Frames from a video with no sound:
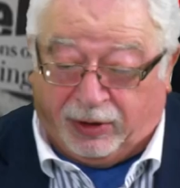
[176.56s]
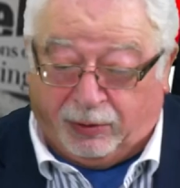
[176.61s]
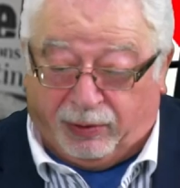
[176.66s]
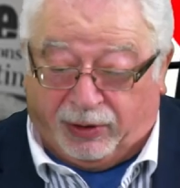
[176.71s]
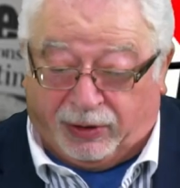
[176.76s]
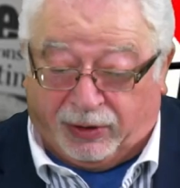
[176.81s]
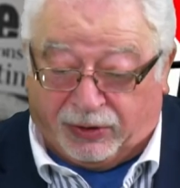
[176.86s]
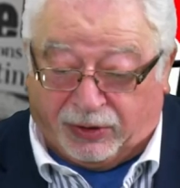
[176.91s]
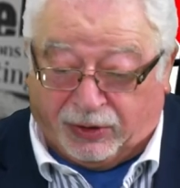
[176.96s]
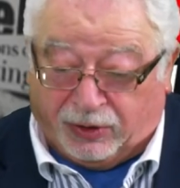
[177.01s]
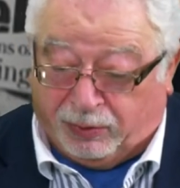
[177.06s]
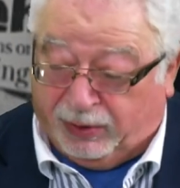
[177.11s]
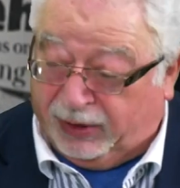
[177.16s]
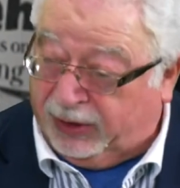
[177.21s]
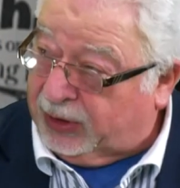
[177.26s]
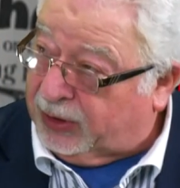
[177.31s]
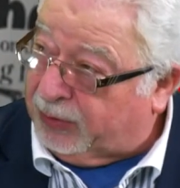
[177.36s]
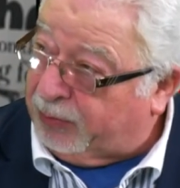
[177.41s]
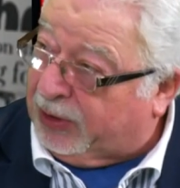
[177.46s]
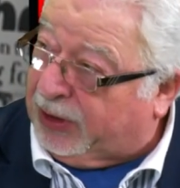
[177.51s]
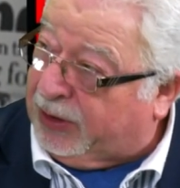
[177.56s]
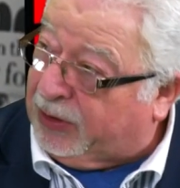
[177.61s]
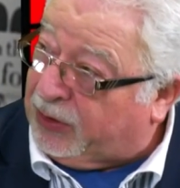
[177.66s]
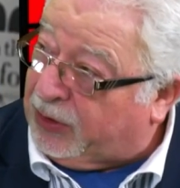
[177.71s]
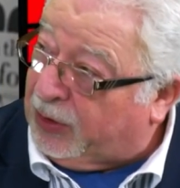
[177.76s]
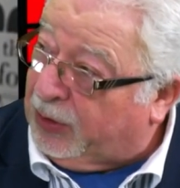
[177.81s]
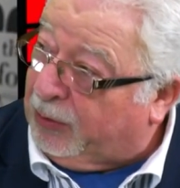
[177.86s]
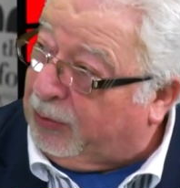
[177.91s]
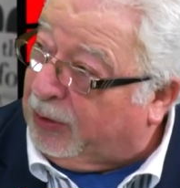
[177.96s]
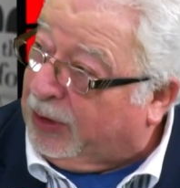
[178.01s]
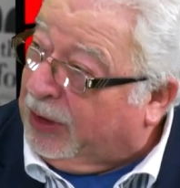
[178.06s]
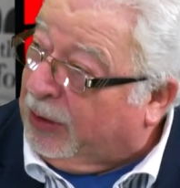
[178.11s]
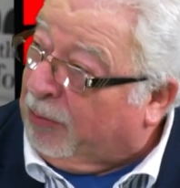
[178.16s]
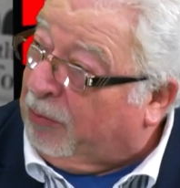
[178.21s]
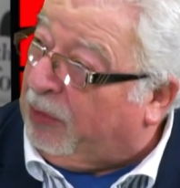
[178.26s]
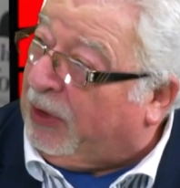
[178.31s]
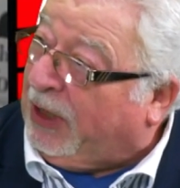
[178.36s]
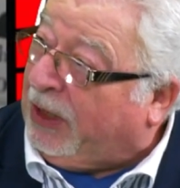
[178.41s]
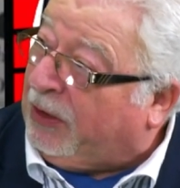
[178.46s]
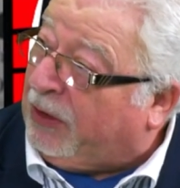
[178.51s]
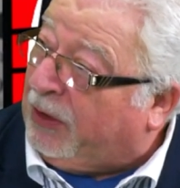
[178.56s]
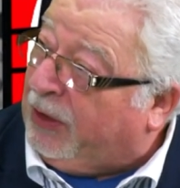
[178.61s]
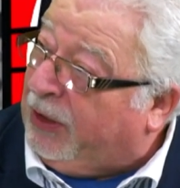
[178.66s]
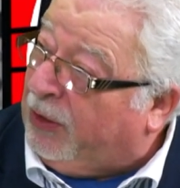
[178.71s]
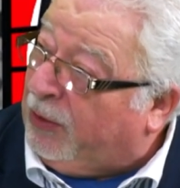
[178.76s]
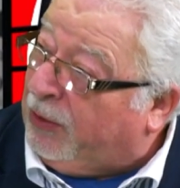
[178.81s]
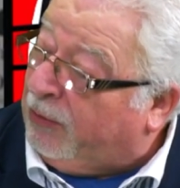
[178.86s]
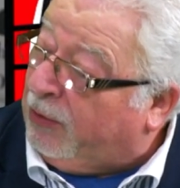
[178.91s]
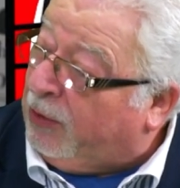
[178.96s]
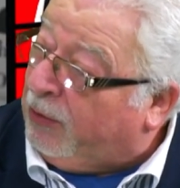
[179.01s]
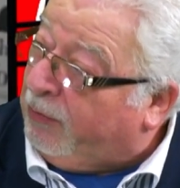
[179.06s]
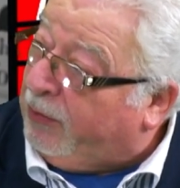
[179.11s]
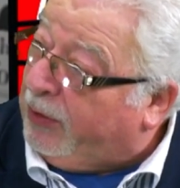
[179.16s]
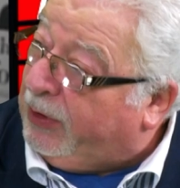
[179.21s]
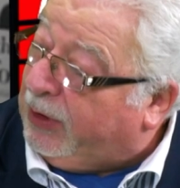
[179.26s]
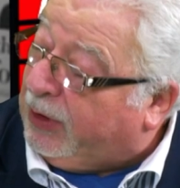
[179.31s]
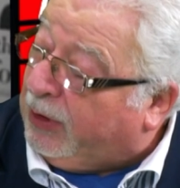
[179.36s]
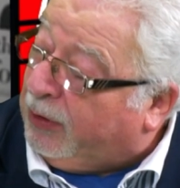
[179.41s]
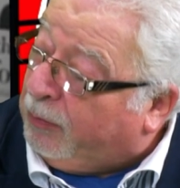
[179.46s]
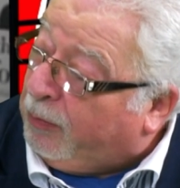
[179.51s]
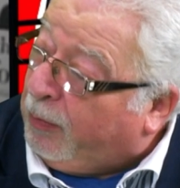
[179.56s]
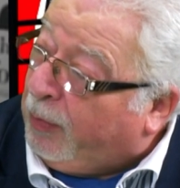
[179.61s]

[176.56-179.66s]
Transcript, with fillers: witnesses when it's been so blatantly on, on video?